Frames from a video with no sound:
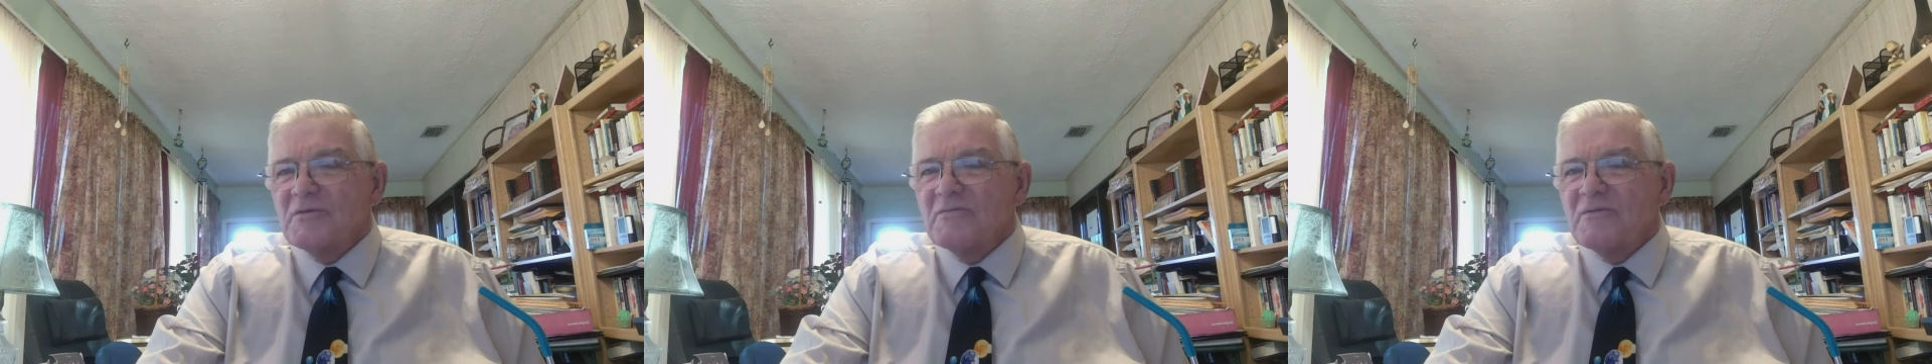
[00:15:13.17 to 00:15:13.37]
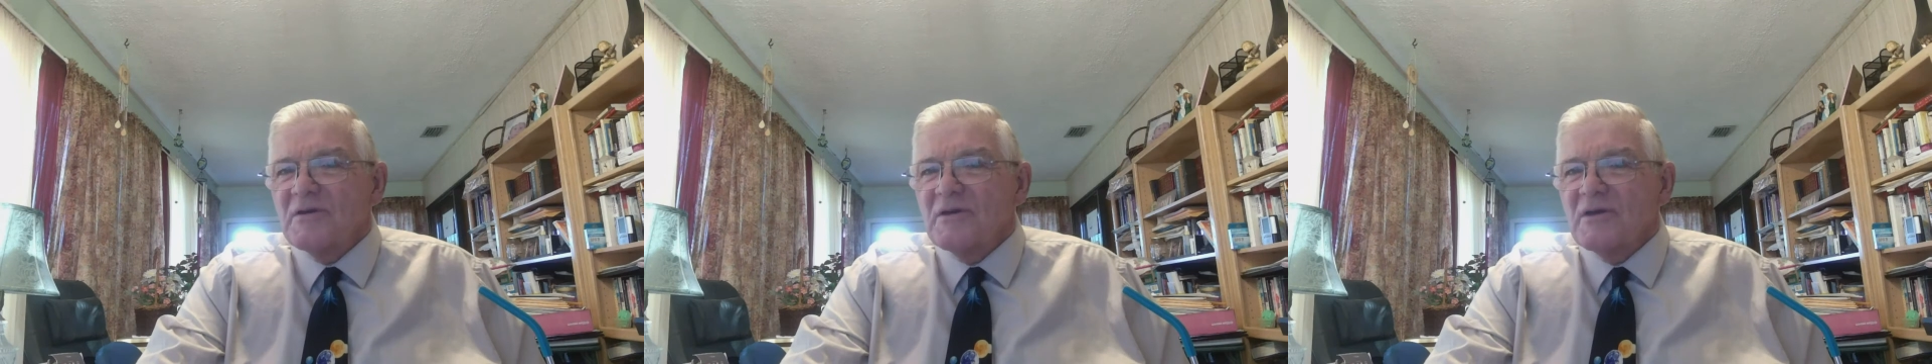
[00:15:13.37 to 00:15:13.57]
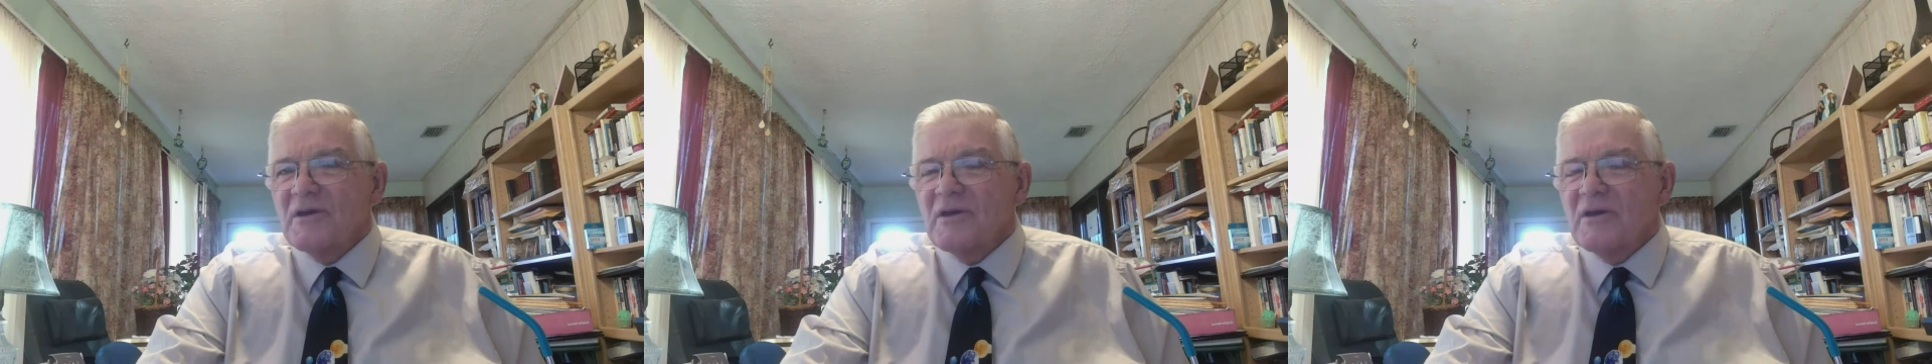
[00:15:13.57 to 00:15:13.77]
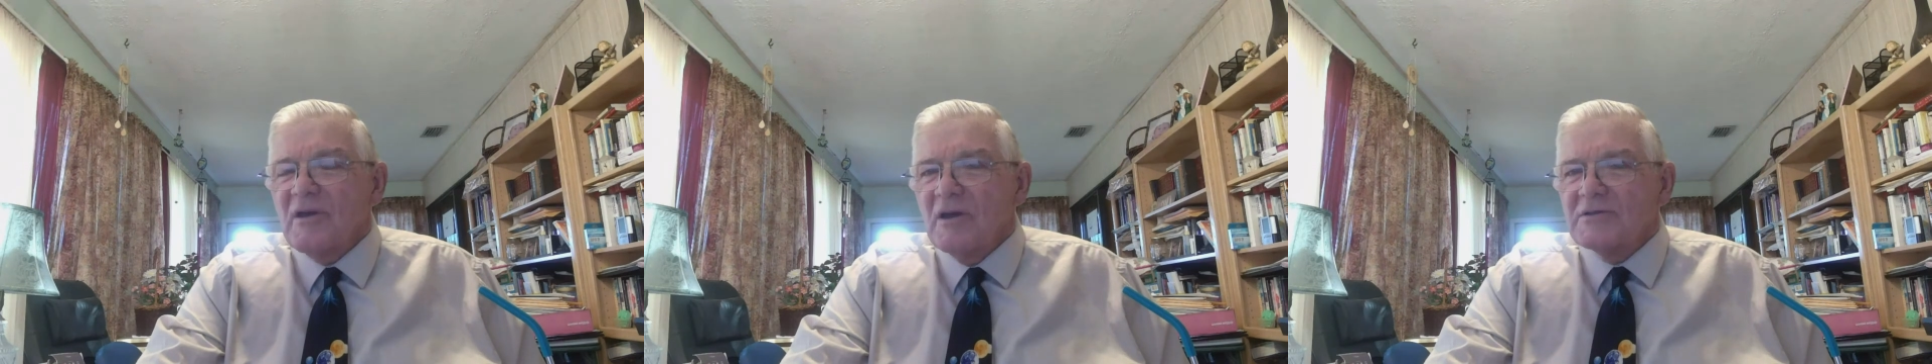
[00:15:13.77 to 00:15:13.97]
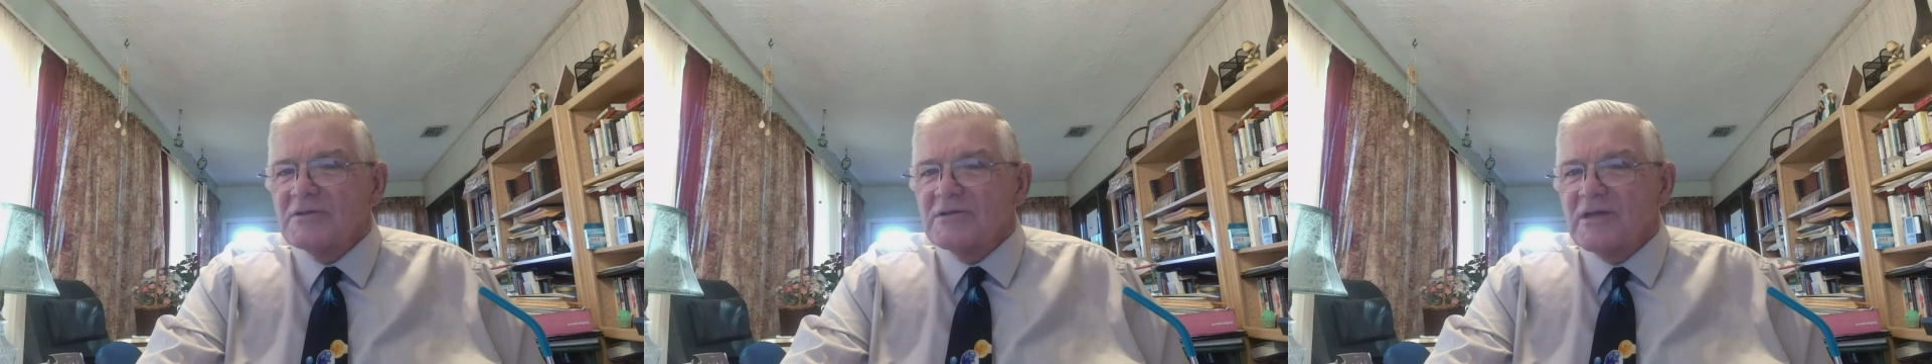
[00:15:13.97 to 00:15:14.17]
of
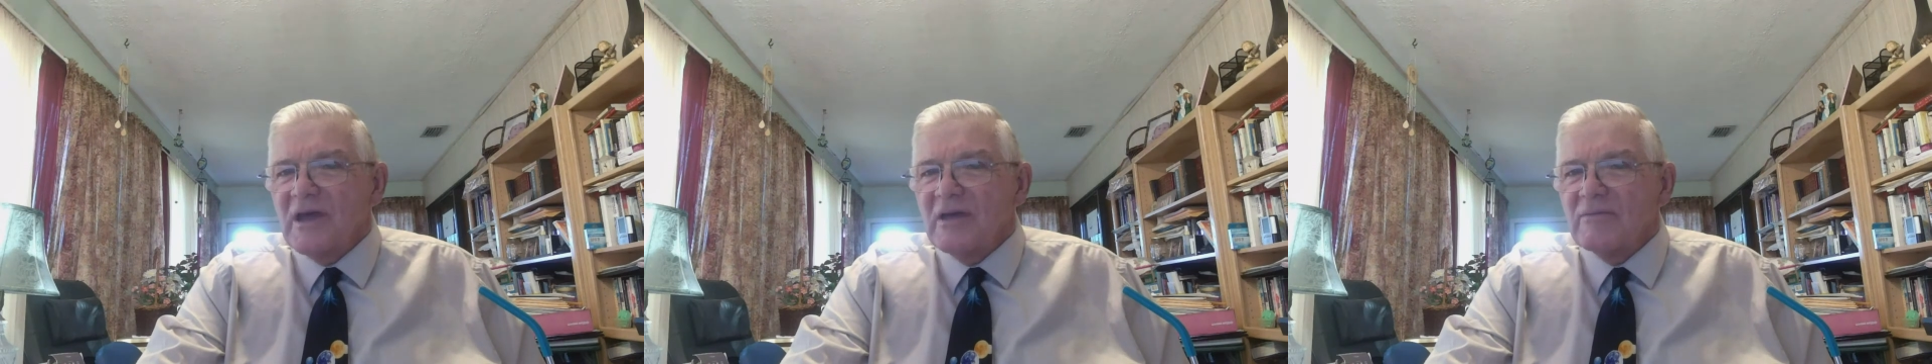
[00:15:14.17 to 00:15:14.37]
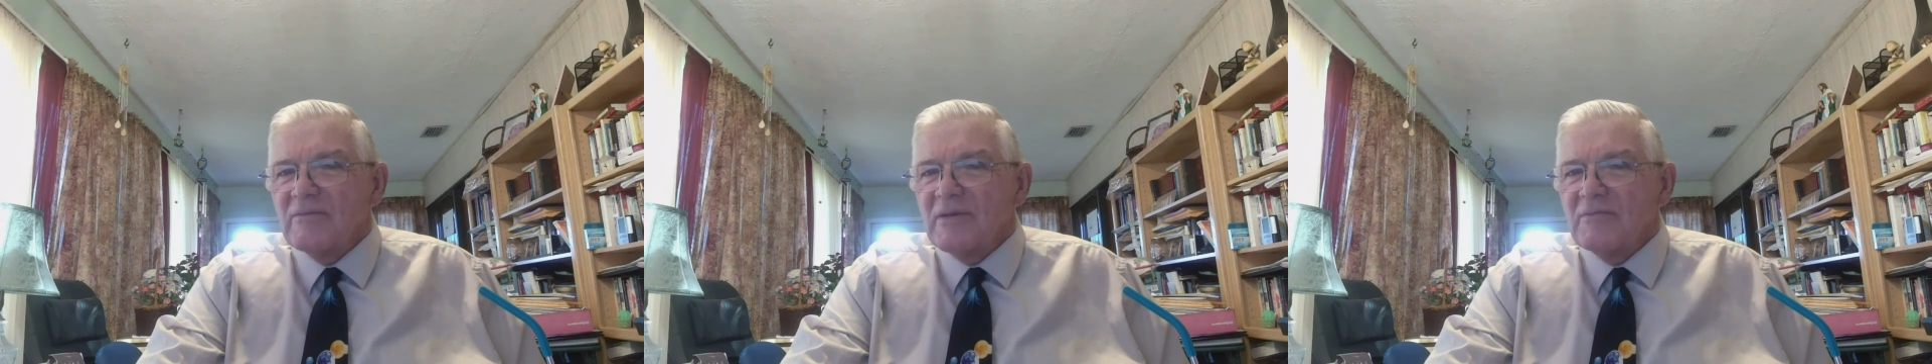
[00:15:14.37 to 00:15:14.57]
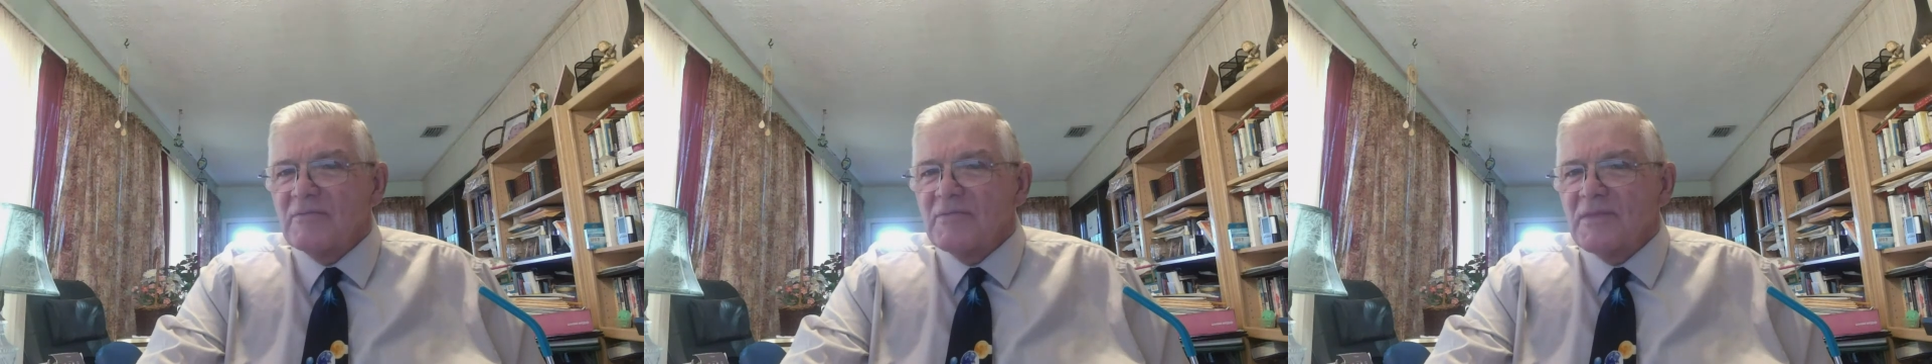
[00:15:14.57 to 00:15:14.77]
God's time.